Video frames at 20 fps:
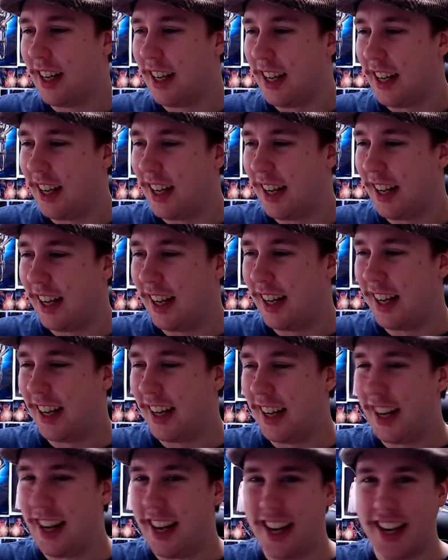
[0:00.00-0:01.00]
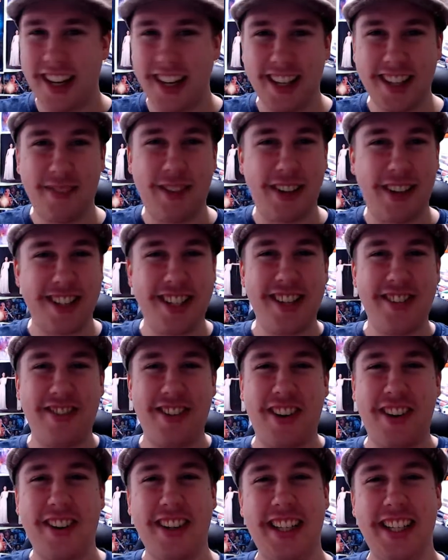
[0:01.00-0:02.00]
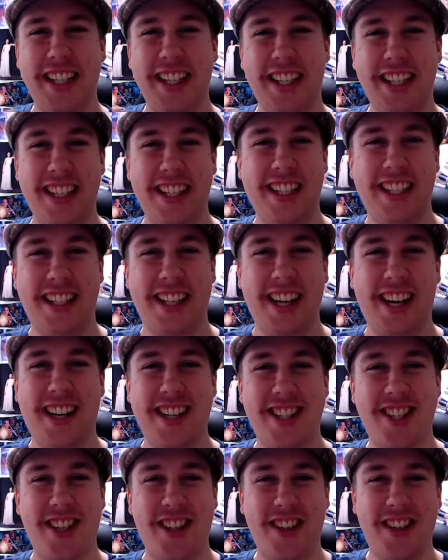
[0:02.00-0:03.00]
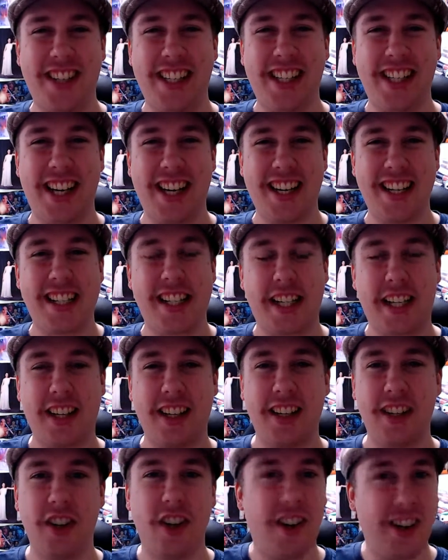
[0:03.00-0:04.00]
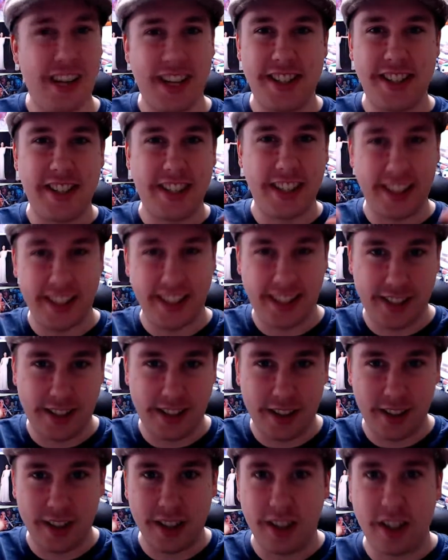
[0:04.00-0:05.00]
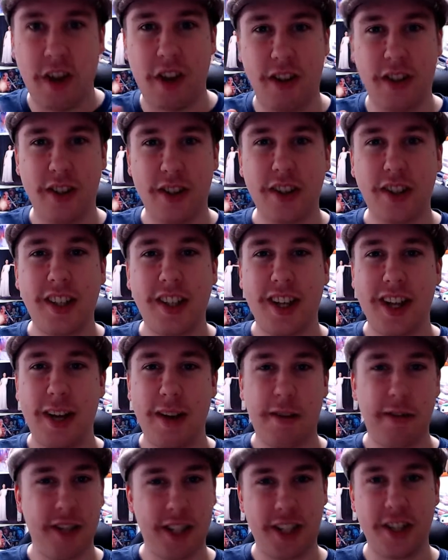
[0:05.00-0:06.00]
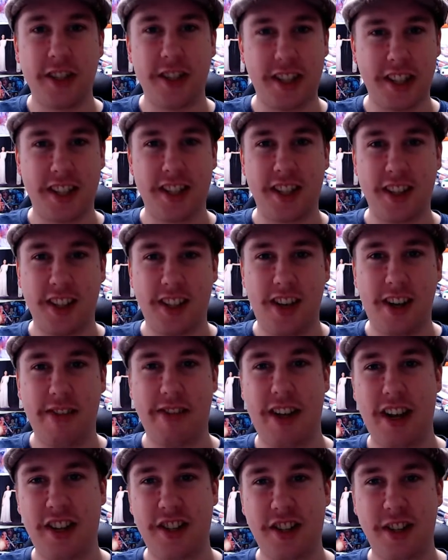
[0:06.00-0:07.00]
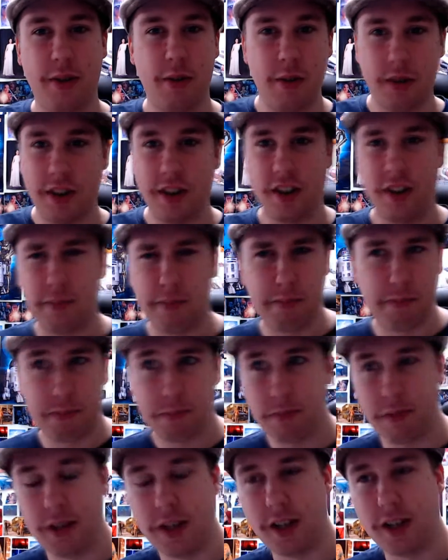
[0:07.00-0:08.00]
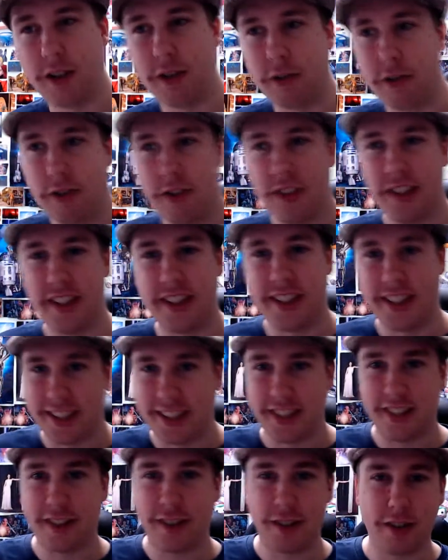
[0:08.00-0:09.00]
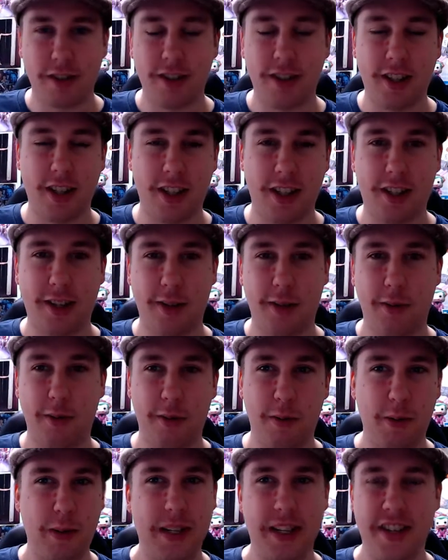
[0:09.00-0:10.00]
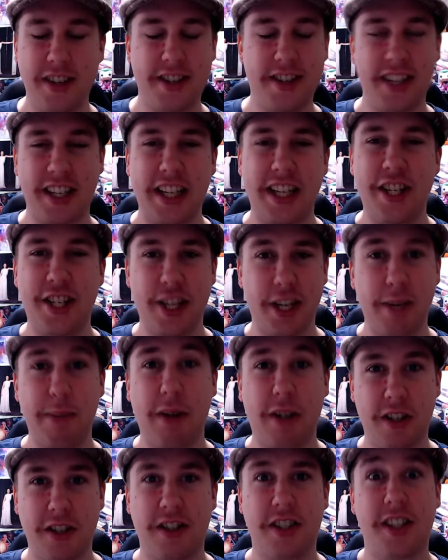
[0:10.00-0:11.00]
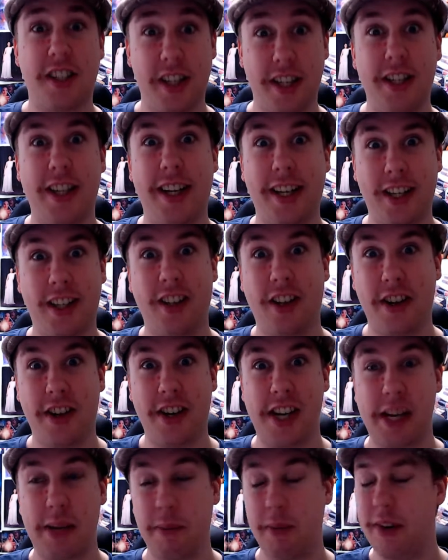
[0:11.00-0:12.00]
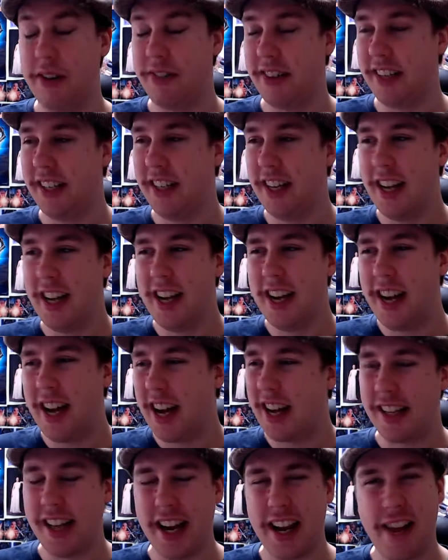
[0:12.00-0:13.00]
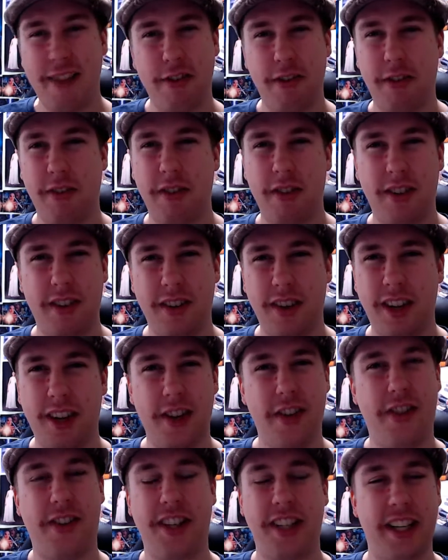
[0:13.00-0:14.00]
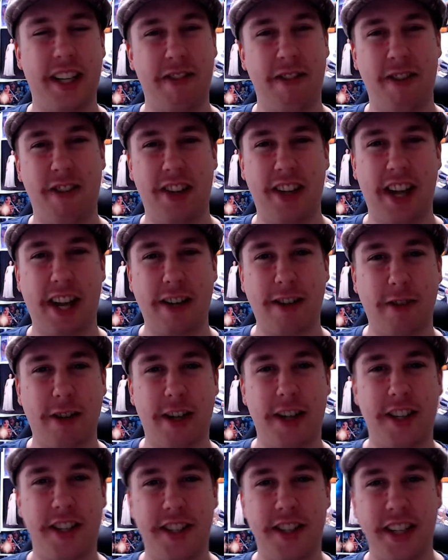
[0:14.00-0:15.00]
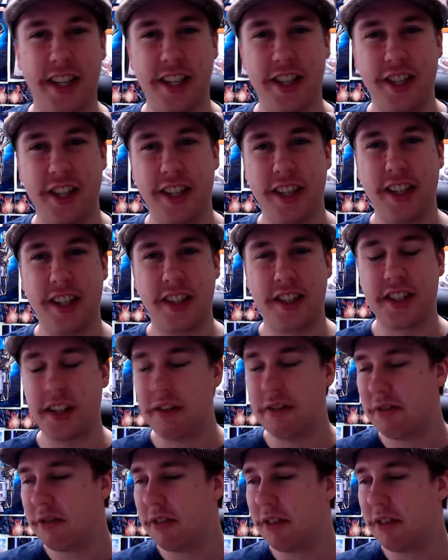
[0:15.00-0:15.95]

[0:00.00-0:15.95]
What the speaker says: But she's very cartoony-esque, not as in her look, because it's a live action with really weird CG, because it's a Nickelodeon movie, and I don't think they're really that great at CG stuff.